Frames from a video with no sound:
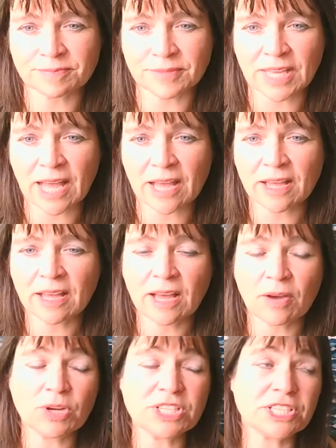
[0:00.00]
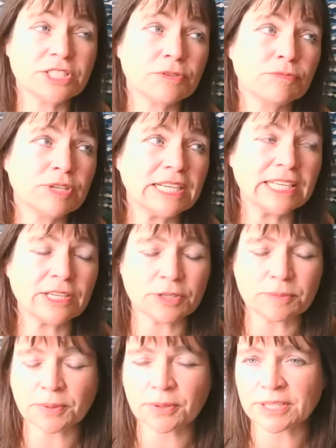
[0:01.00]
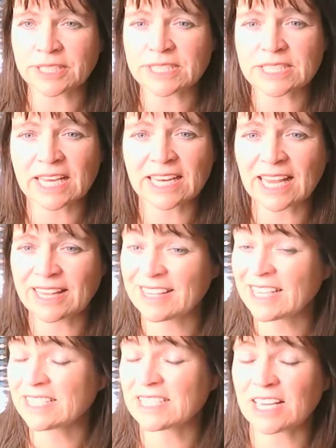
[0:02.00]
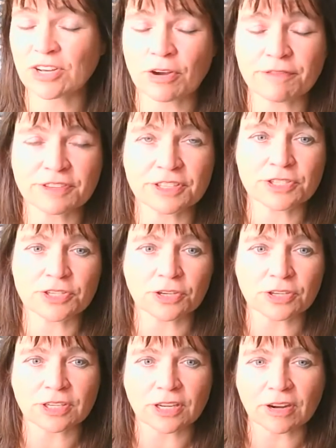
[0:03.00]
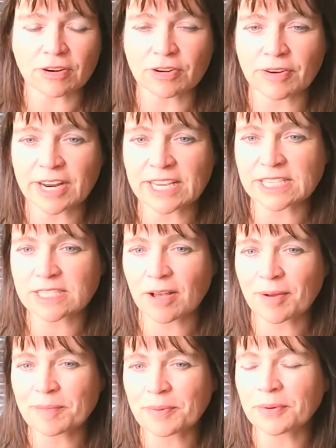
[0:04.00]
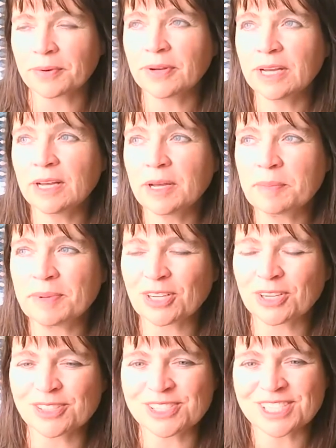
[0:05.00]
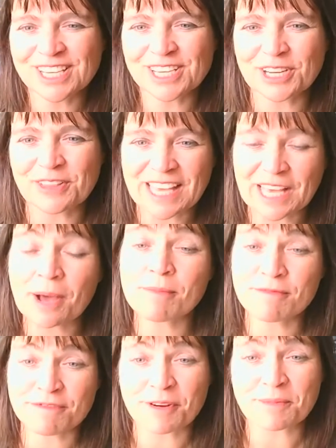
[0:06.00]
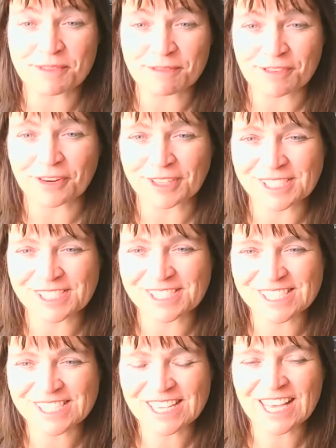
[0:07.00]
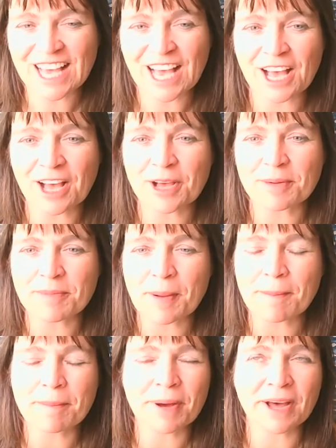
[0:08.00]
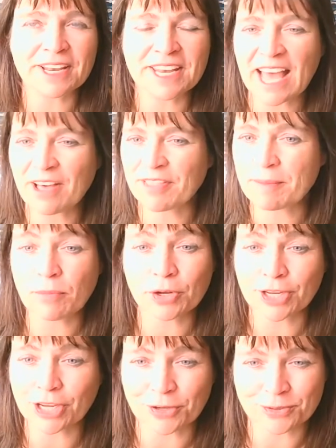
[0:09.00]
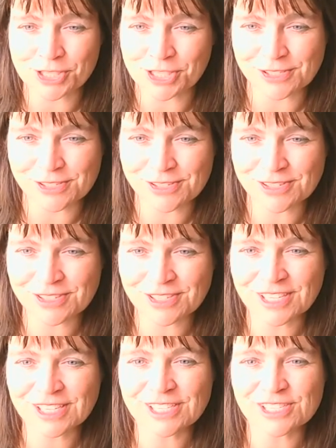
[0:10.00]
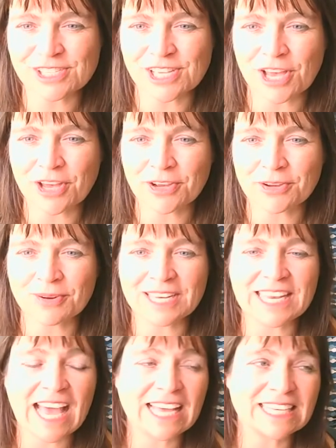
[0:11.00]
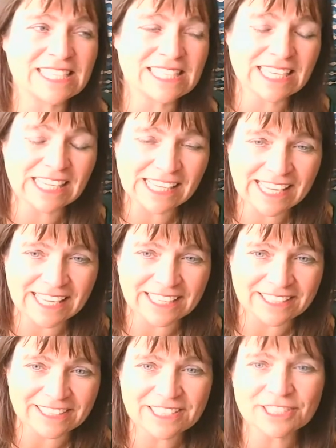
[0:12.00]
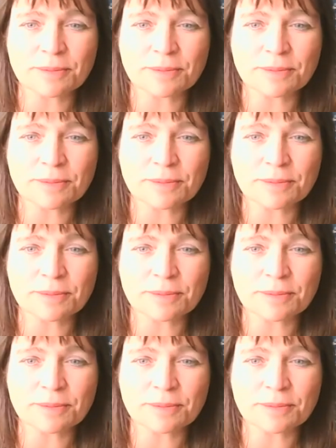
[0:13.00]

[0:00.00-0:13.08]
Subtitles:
Yeah, which is a really good point. And things like coffee and chocolate are a great example because, they come from the forest, but now they're monocultures. So land is cleared